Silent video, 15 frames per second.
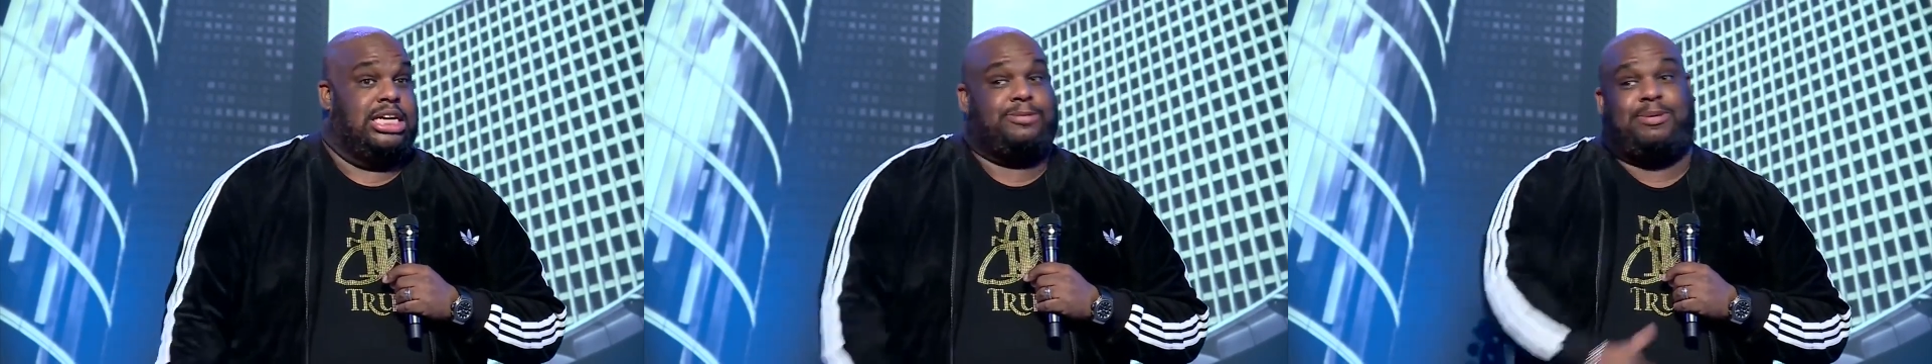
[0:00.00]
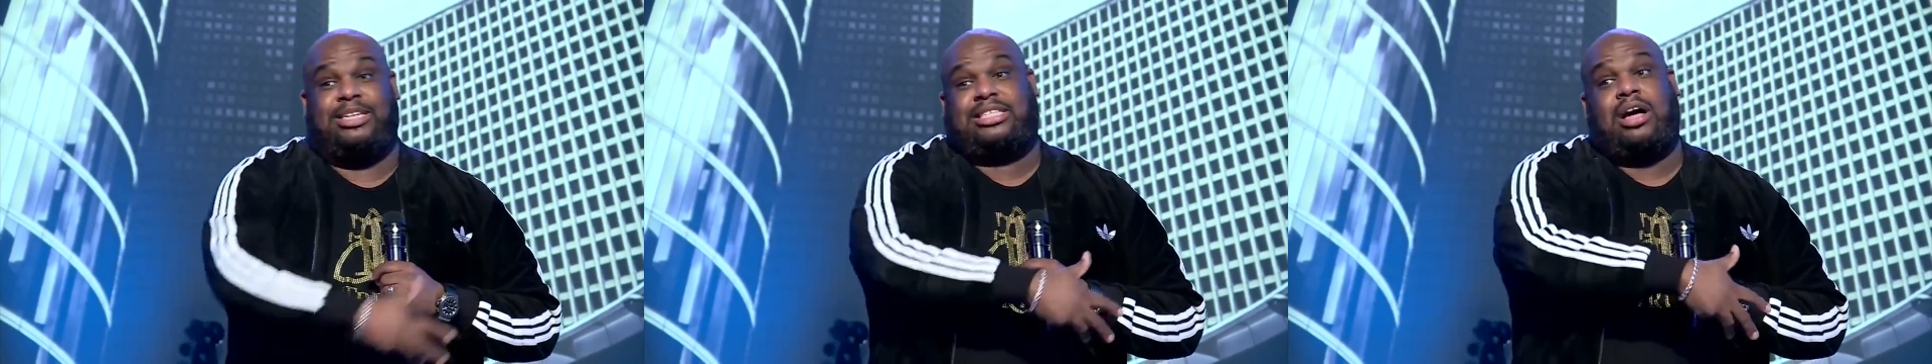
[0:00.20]

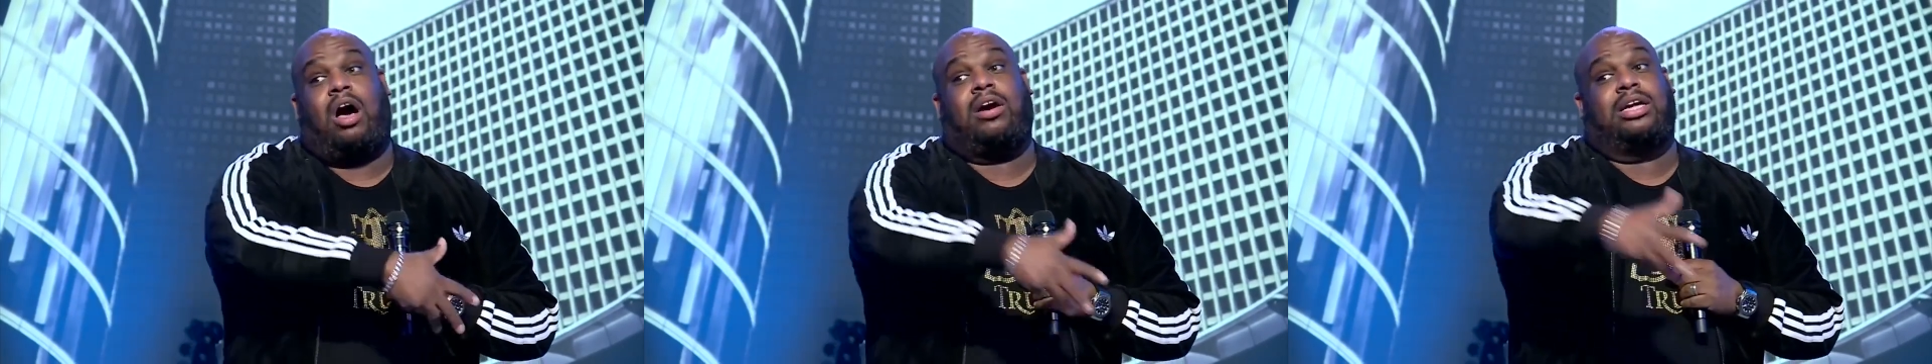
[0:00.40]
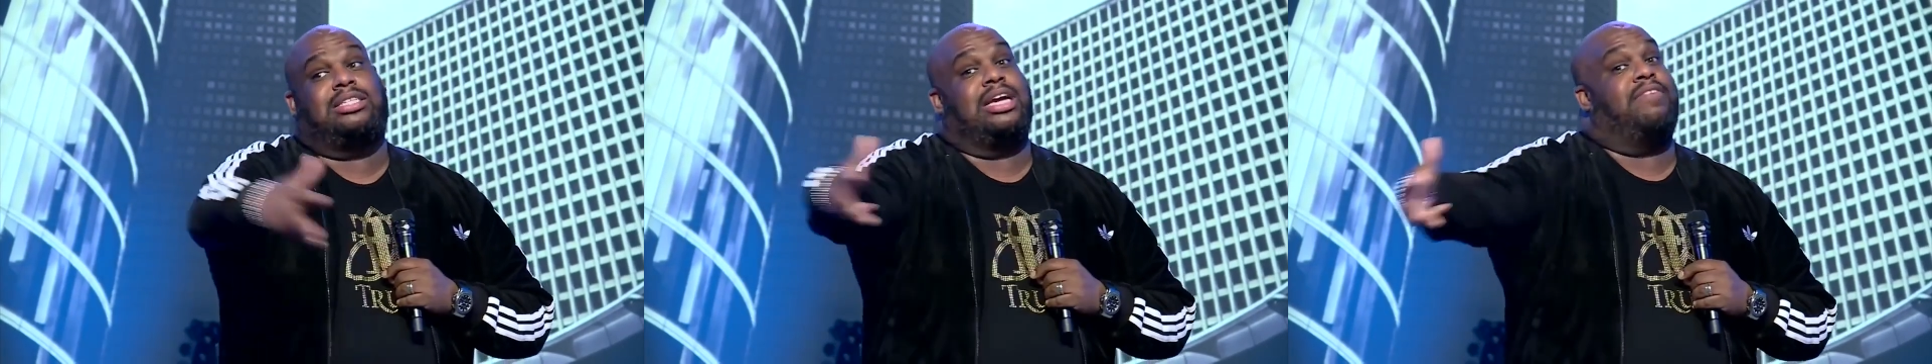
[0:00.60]
He's been
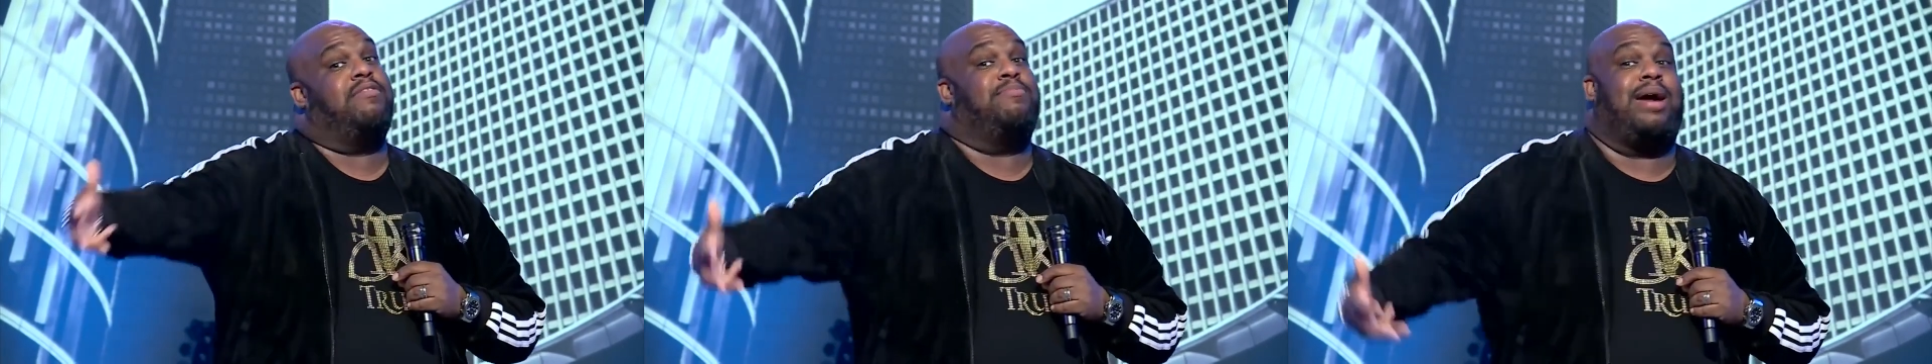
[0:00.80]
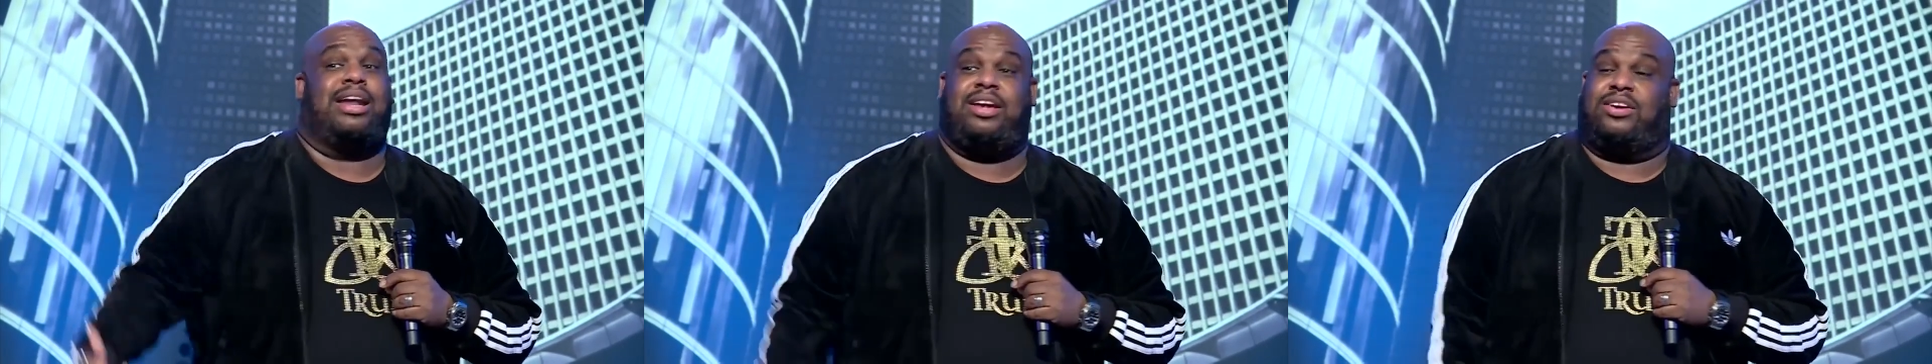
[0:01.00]
talking
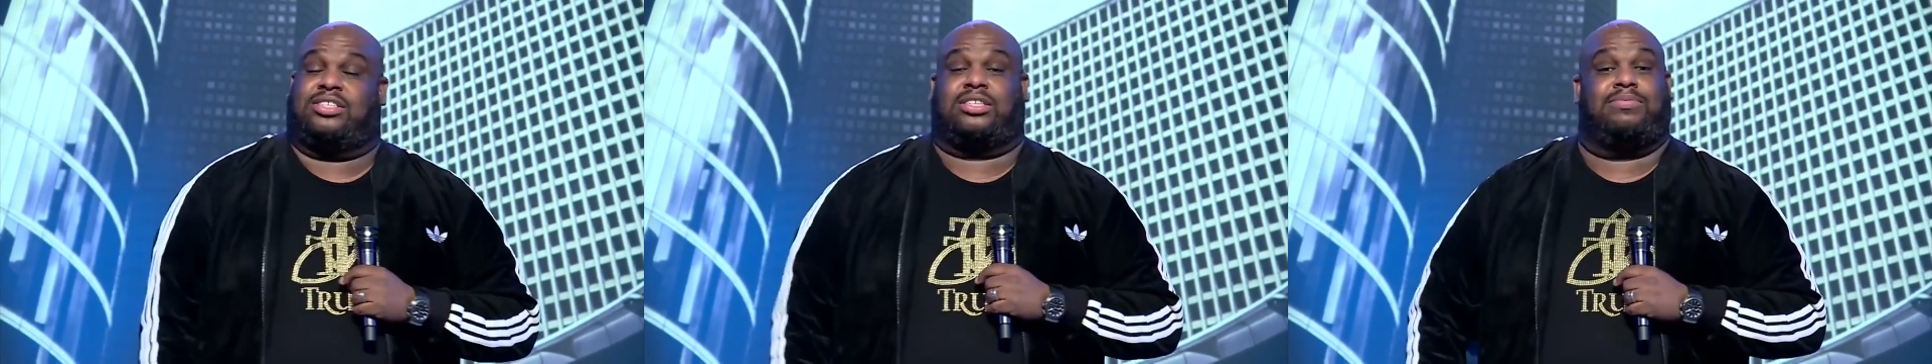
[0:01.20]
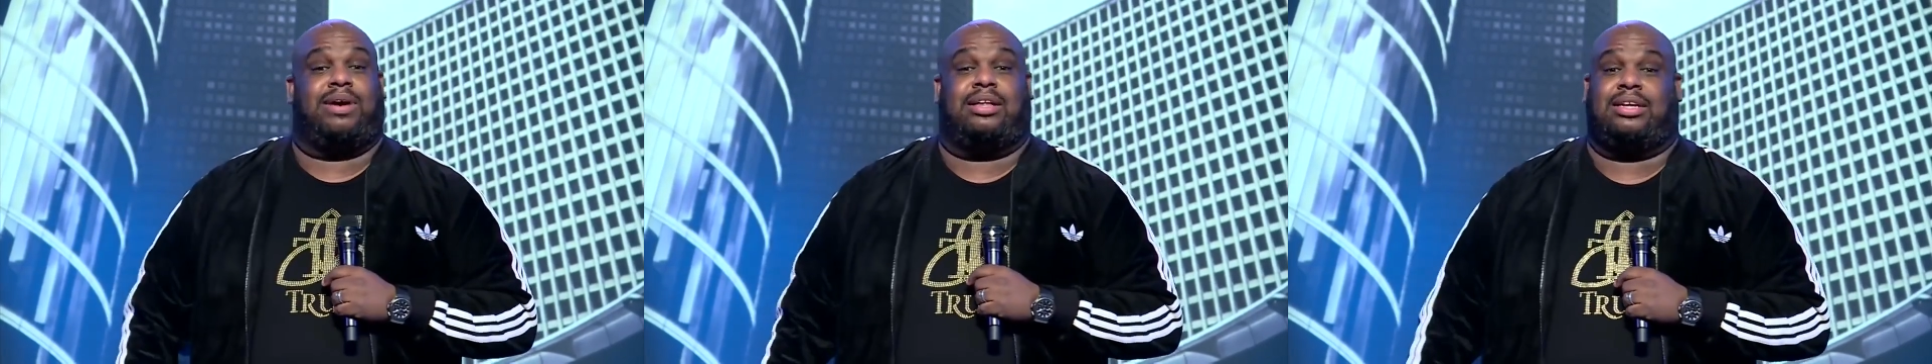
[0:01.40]
to everybody
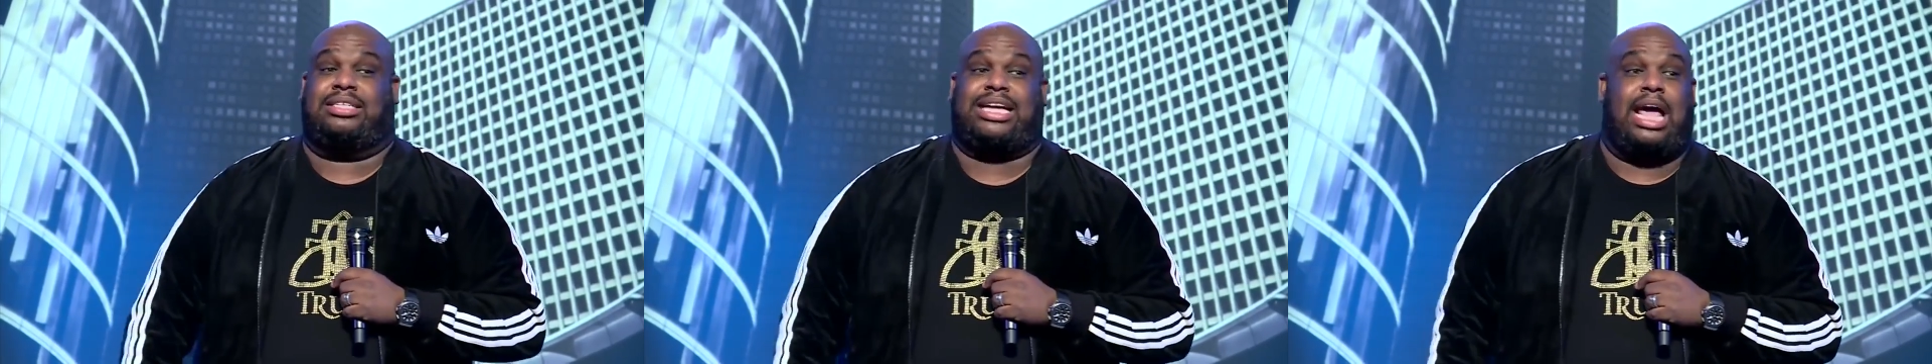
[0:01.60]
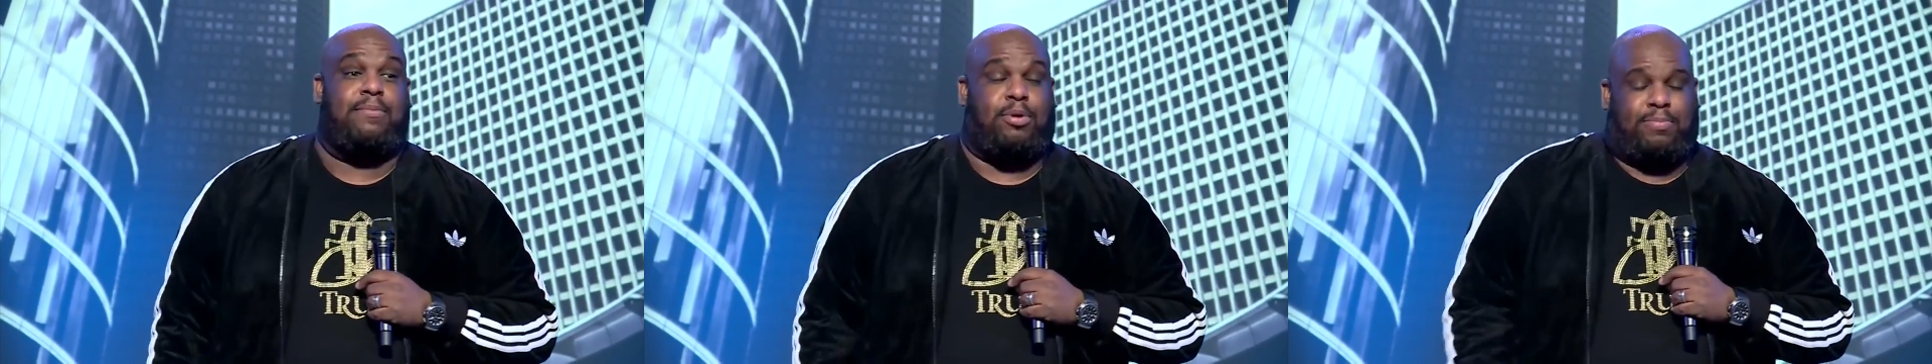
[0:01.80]
else
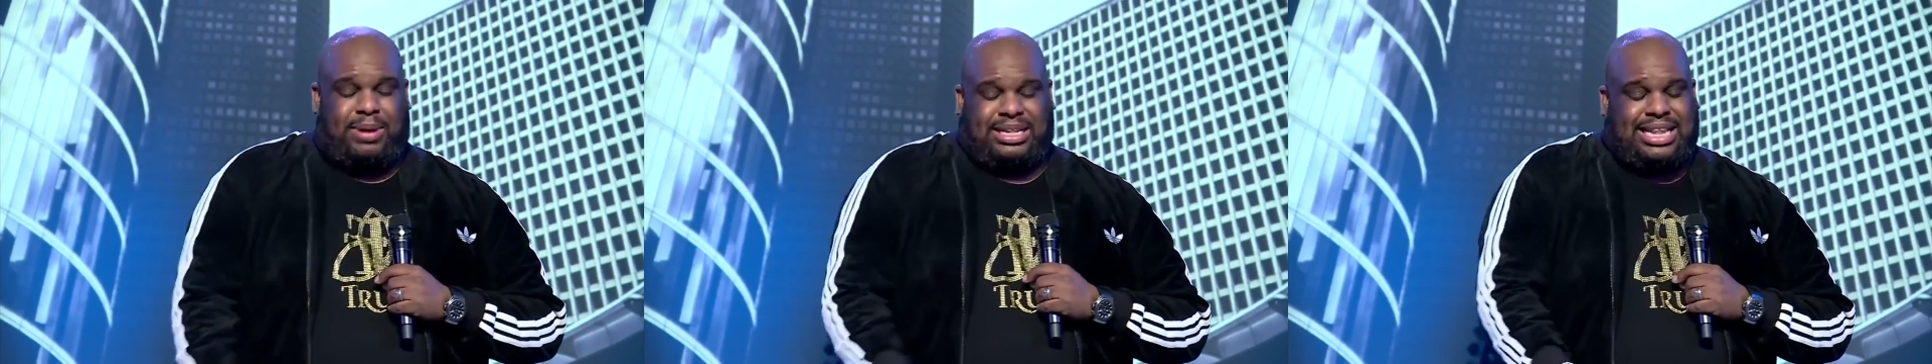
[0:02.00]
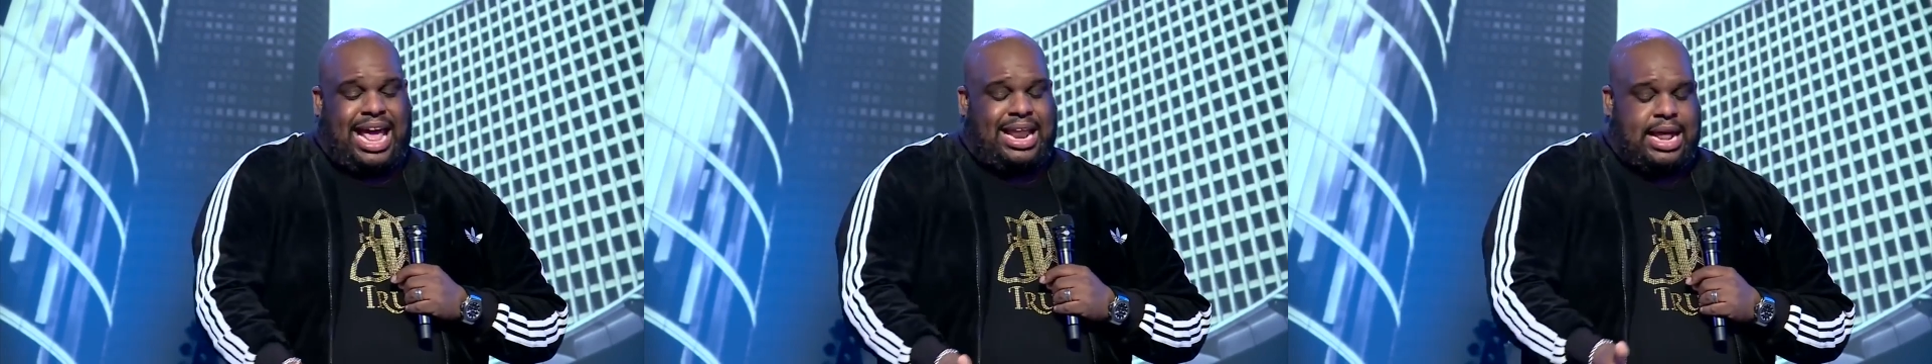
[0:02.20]
around the
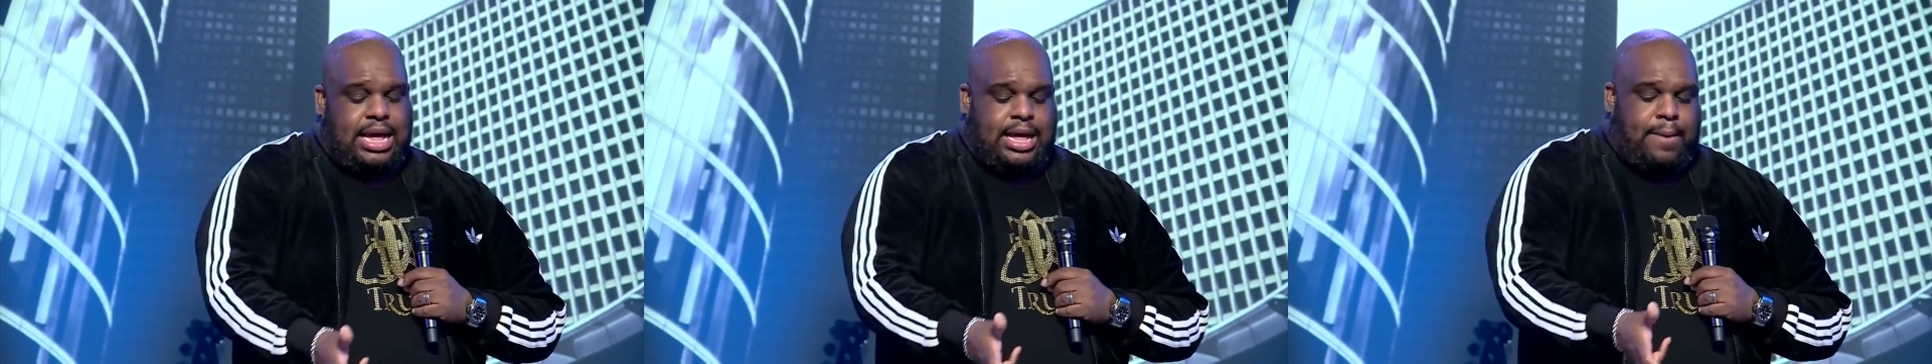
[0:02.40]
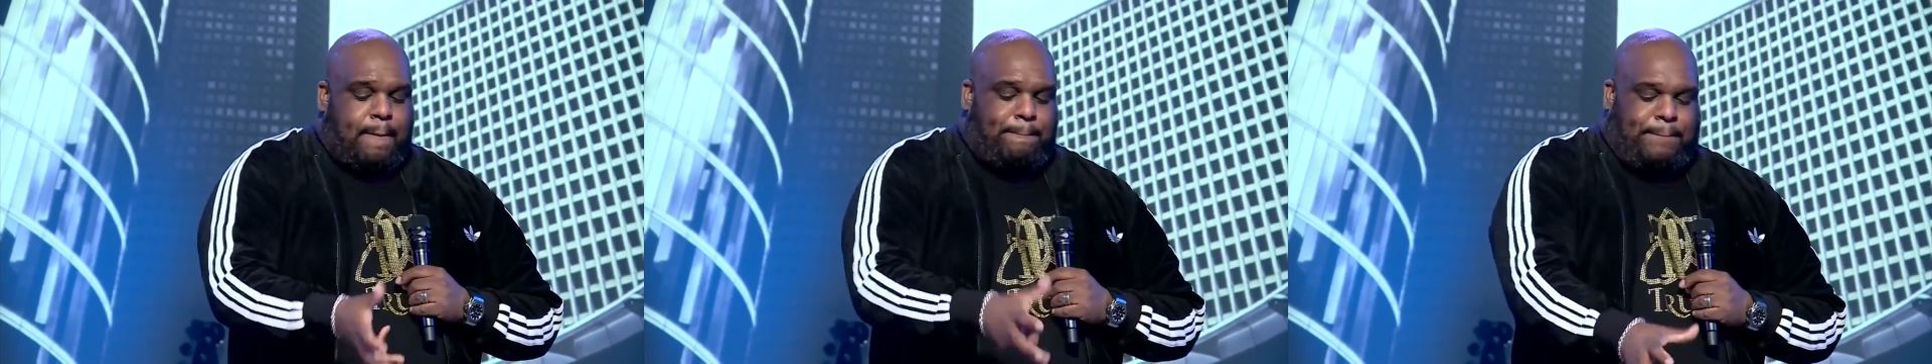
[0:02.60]
table, but that